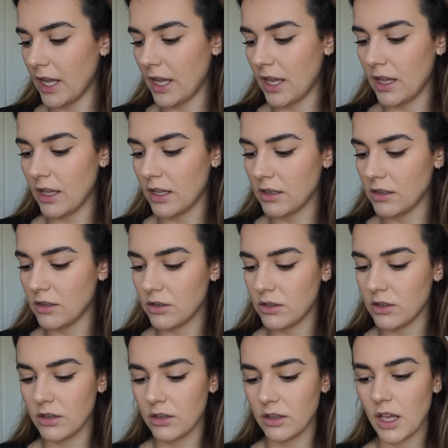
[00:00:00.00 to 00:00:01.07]
And
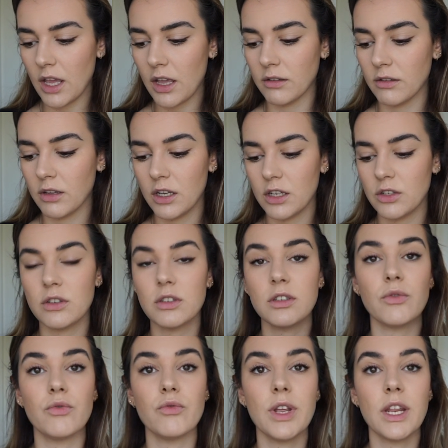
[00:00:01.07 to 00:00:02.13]
yeah, it's just
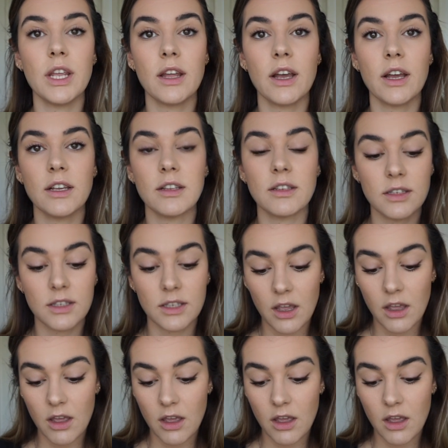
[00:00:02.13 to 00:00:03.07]
a really nice